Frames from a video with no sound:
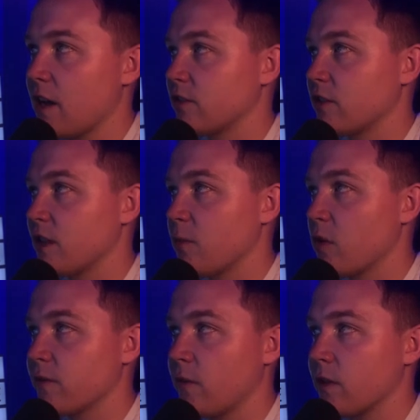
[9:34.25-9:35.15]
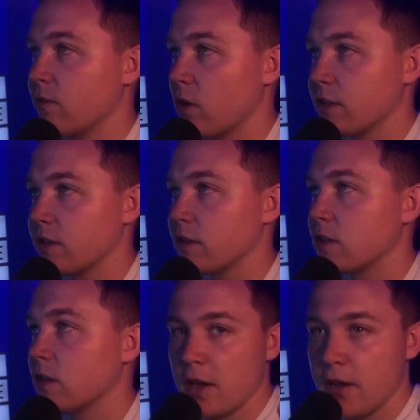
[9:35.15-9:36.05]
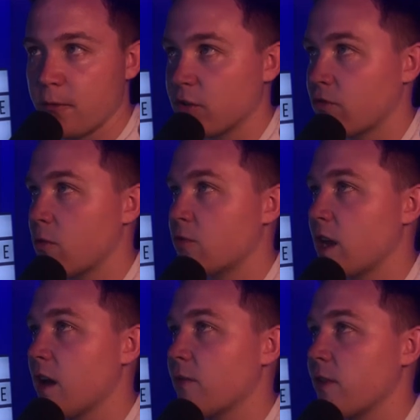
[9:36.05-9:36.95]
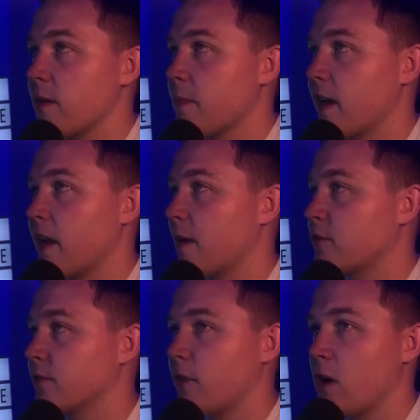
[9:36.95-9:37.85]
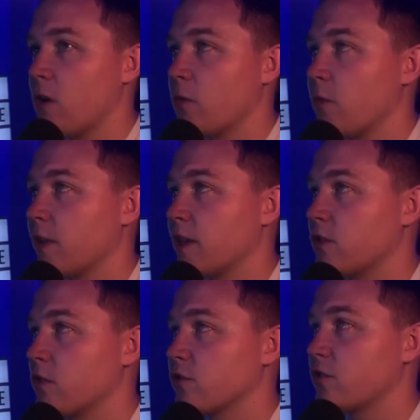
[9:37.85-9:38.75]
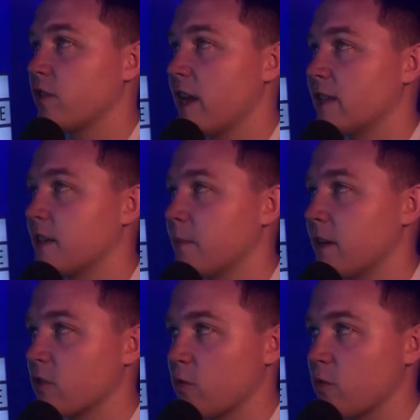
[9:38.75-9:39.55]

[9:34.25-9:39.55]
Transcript: out to the network to find devices. If we scroll down the packet capture file, there's constant SMB